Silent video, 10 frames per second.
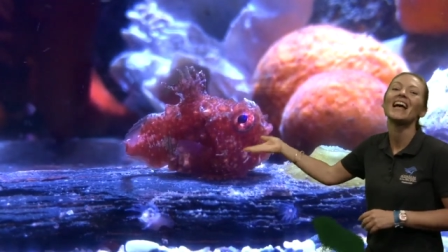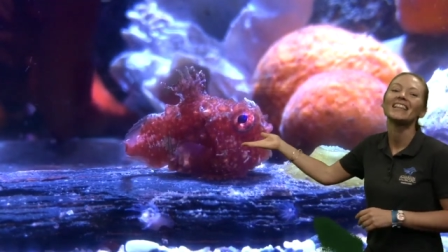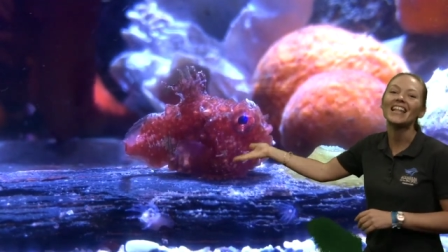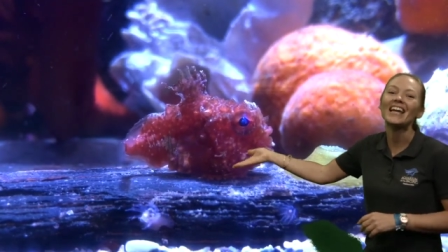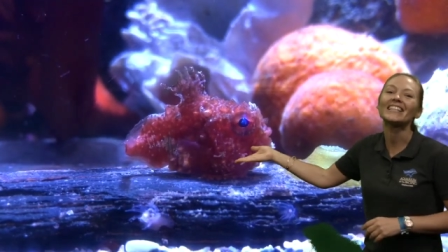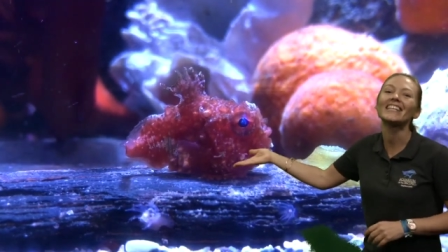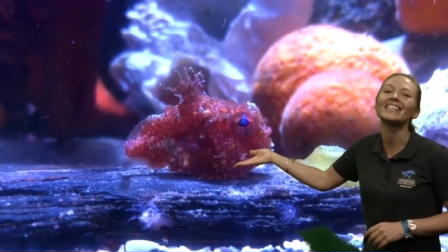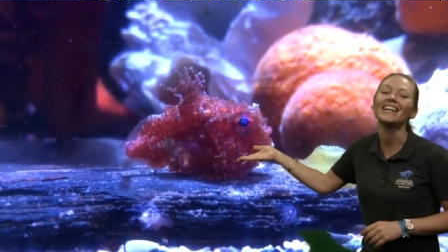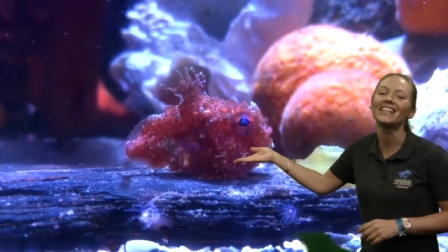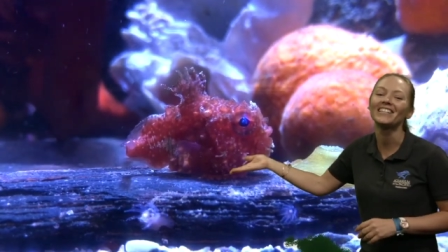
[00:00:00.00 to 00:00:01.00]
like this
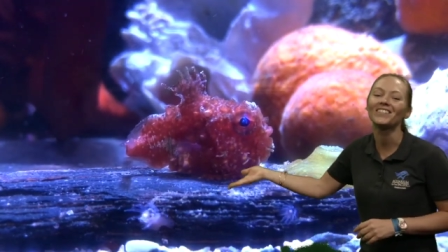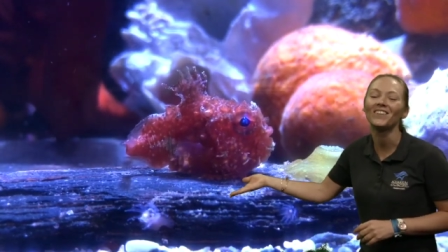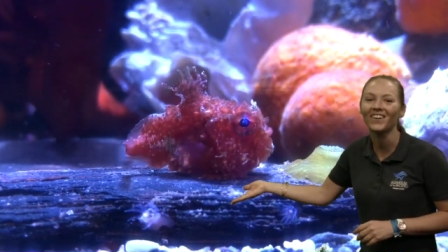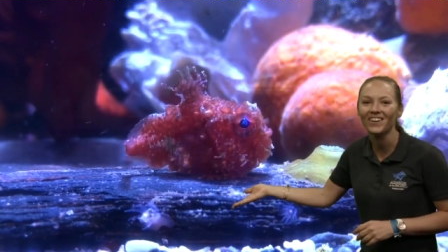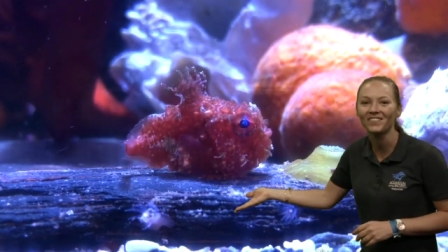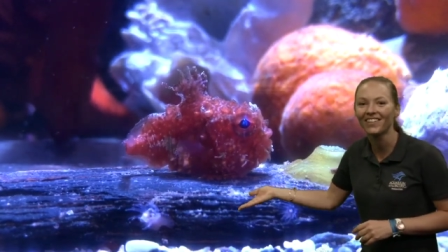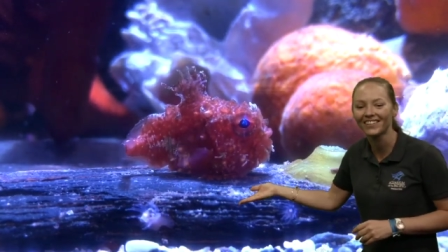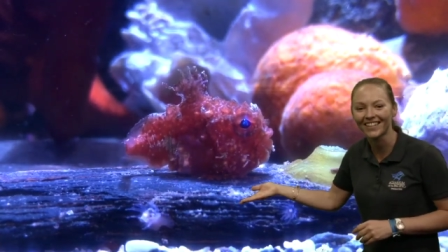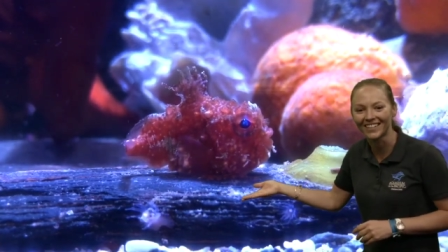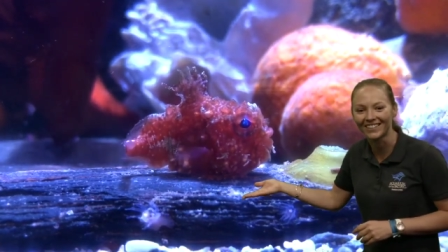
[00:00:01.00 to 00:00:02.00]
adorable
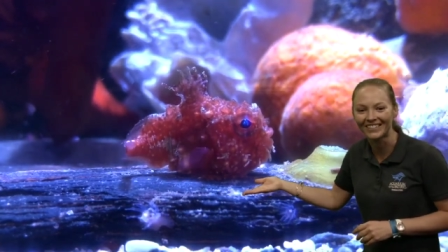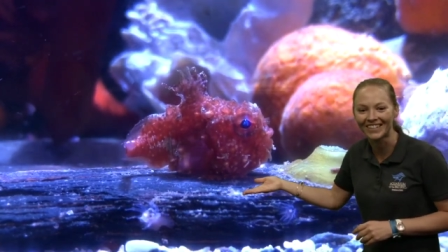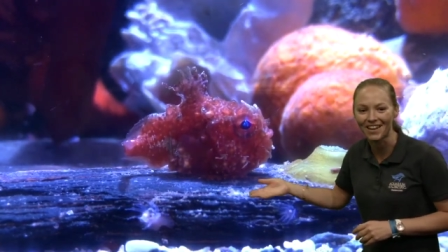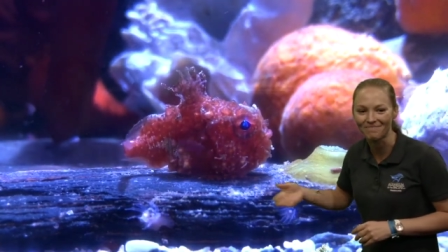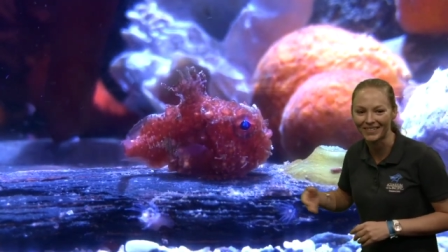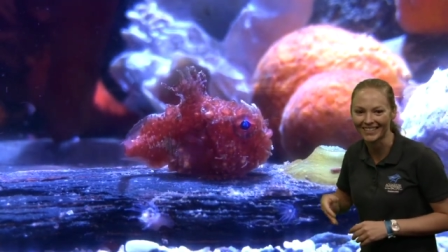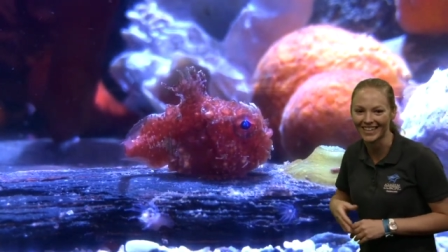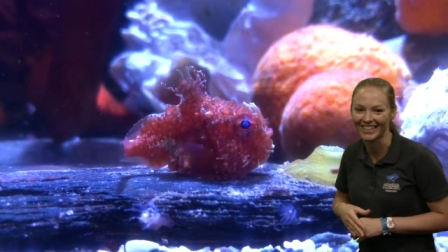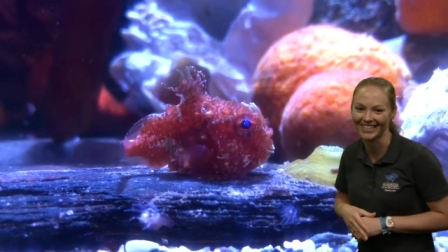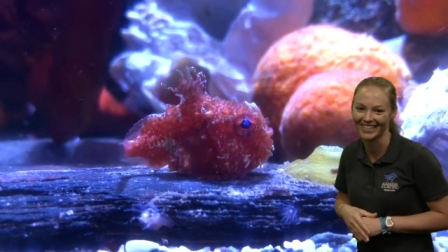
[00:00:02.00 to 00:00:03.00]
little lump
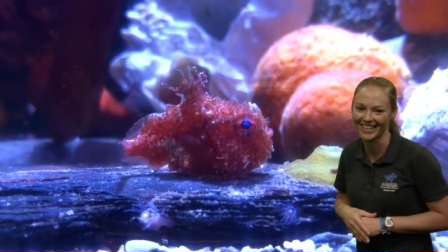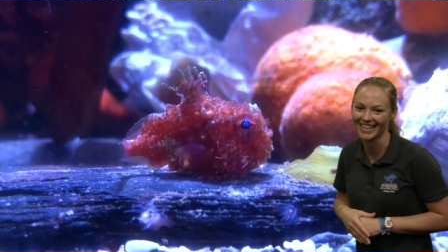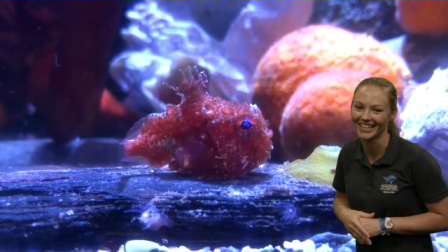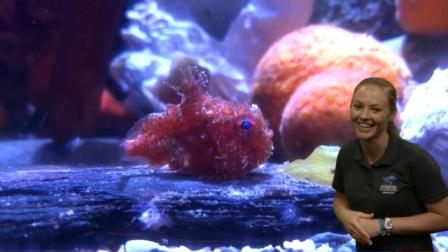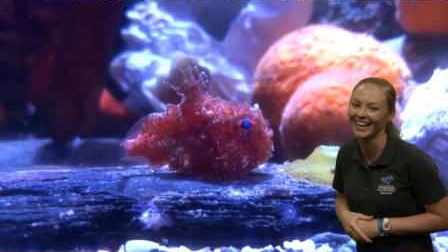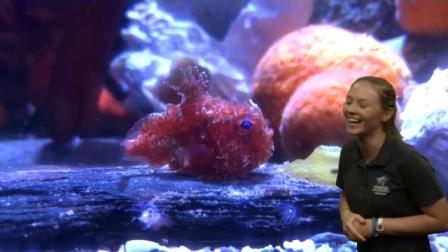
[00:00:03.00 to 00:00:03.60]
sucker here.